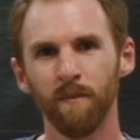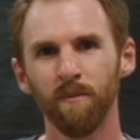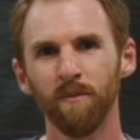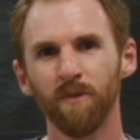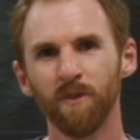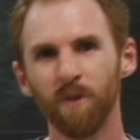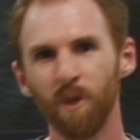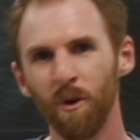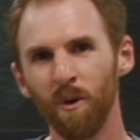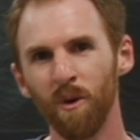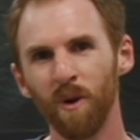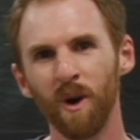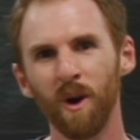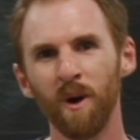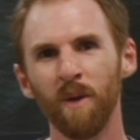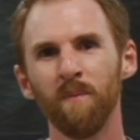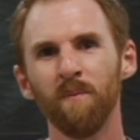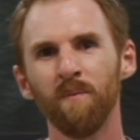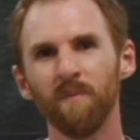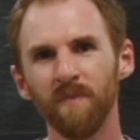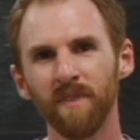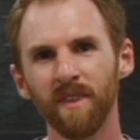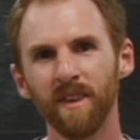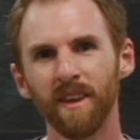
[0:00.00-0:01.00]

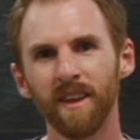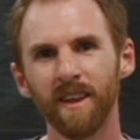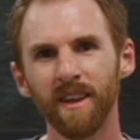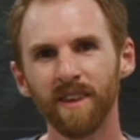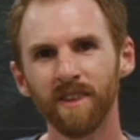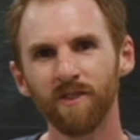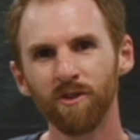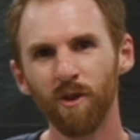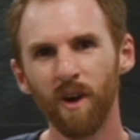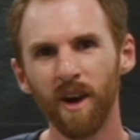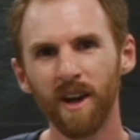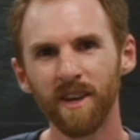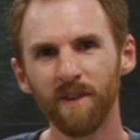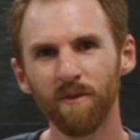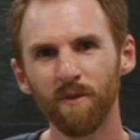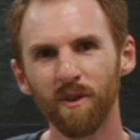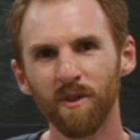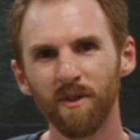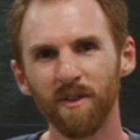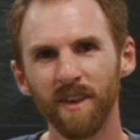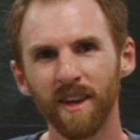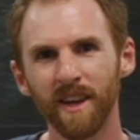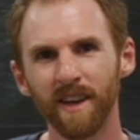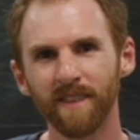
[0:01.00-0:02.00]
So try
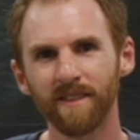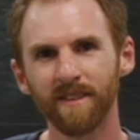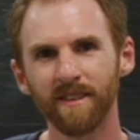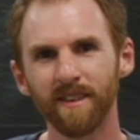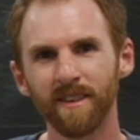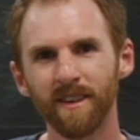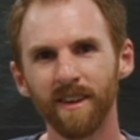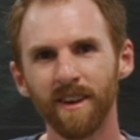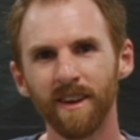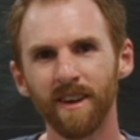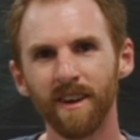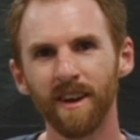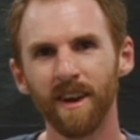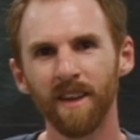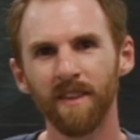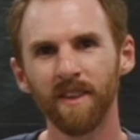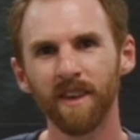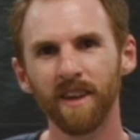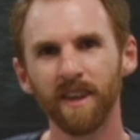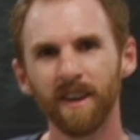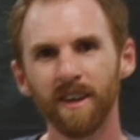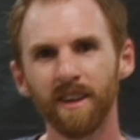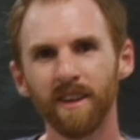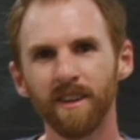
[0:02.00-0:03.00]
different things, and I
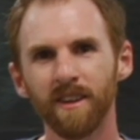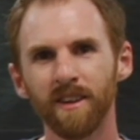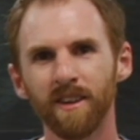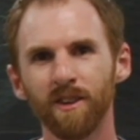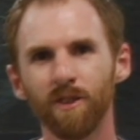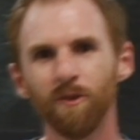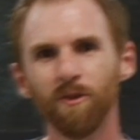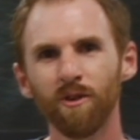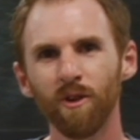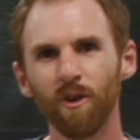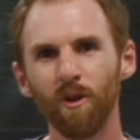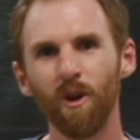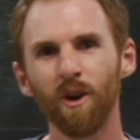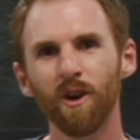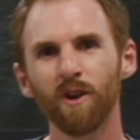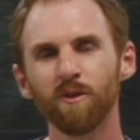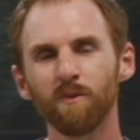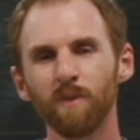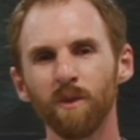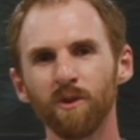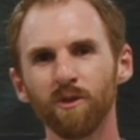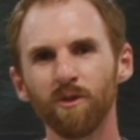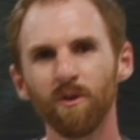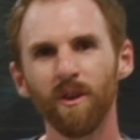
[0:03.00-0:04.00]
think using a long
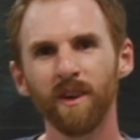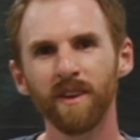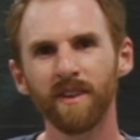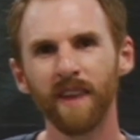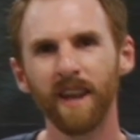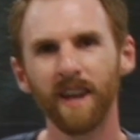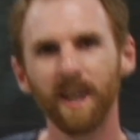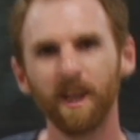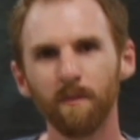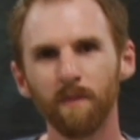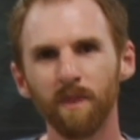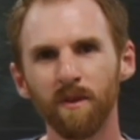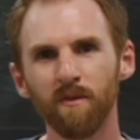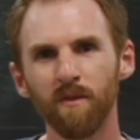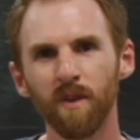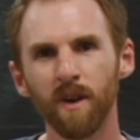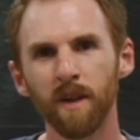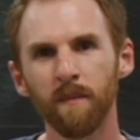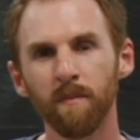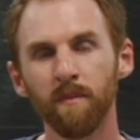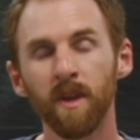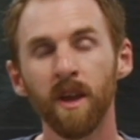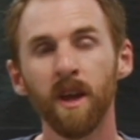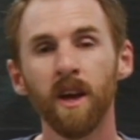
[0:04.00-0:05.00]
exposure like that can be
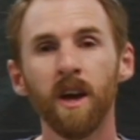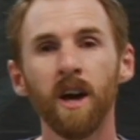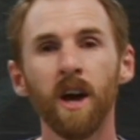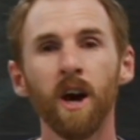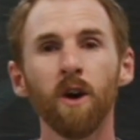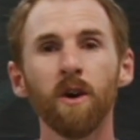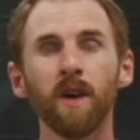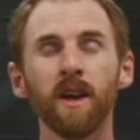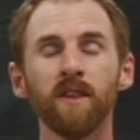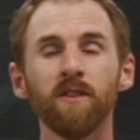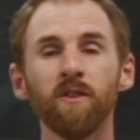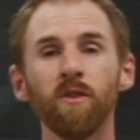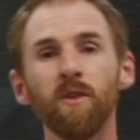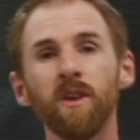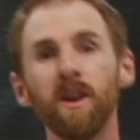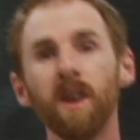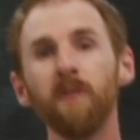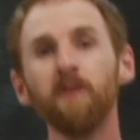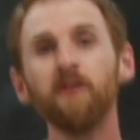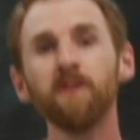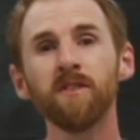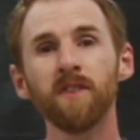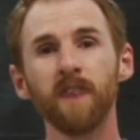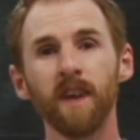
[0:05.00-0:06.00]
fun. Okay, so the
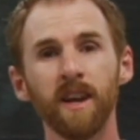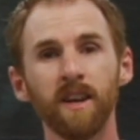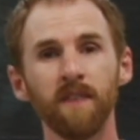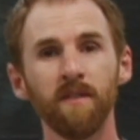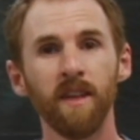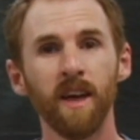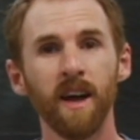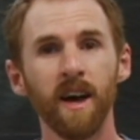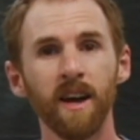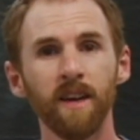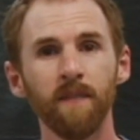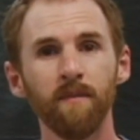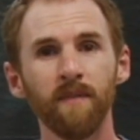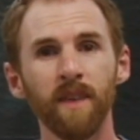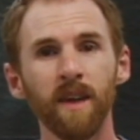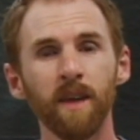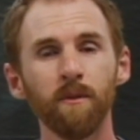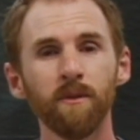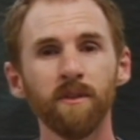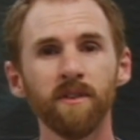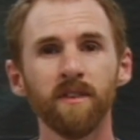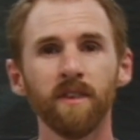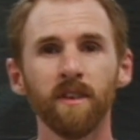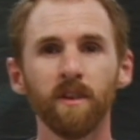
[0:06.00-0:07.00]
other side of that
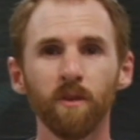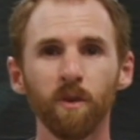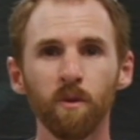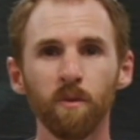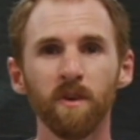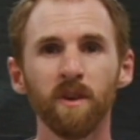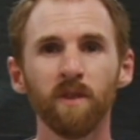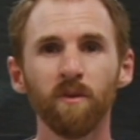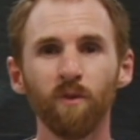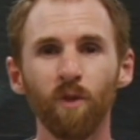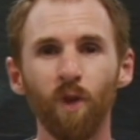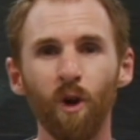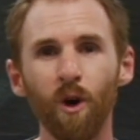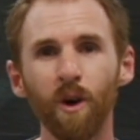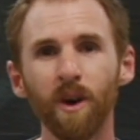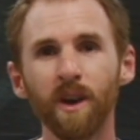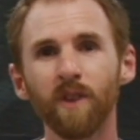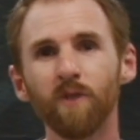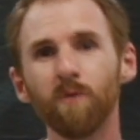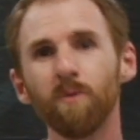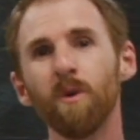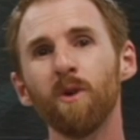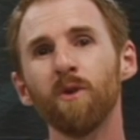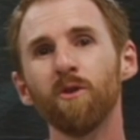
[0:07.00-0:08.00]
was a little bit of long
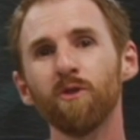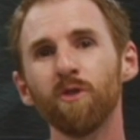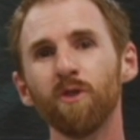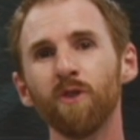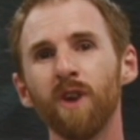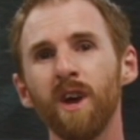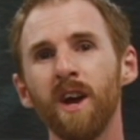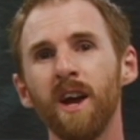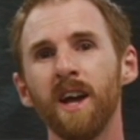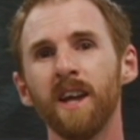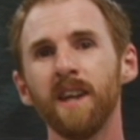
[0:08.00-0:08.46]
exposure.